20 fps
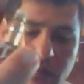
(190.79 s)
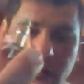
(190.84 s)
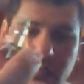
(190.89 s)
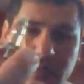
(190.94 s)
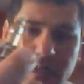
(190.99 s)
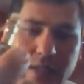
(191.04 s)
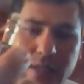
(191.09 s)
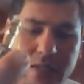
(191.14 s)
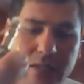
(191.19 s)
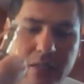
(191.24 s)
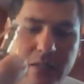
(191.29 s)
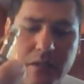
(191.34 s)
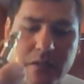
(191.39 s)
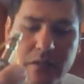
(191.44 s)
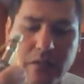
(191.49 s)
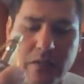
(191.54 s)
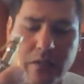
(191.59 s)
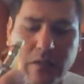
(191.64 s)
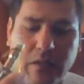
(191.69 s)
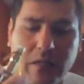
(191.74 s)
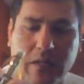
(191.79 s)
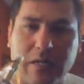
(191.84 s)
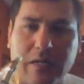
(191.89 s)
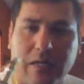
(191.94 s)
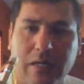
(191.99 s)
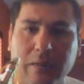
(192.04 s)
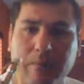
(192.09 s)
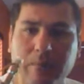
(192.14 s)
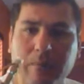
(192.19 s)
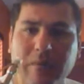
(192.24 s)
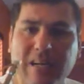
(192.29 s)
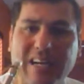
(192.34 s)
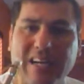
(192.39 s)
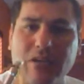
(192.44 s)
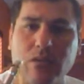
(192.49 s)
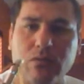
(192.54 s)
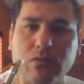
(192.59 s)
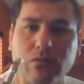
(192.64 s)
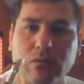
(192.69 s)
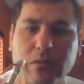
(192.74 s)
Okay. I
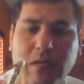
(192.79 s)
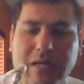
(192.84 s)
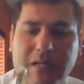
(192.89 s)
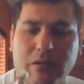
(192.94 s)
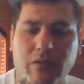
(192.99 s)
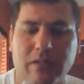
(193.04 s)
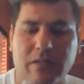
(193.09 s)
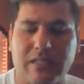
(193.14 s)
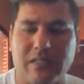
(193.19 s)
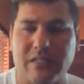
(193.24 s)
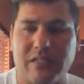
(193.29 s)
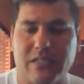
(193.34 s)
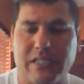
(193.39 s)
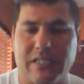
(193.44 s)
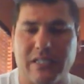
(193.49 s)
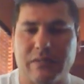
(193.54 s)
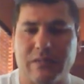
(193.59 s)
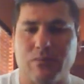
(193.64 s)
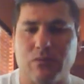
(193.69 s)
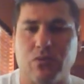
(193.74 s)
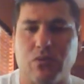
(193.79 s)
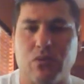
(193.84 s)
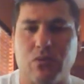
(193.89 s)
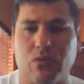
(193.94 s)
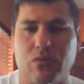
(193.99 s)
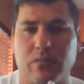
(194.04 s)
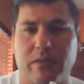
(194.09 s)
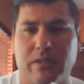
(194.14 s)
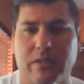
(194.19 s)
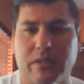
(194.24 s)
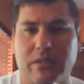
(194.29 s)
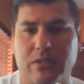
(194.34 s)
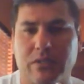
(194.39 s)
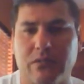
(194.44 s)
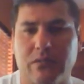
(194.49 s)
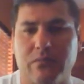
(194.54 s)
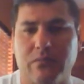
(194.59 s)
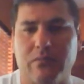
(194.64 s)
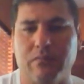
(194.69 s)
don't like to change them too much.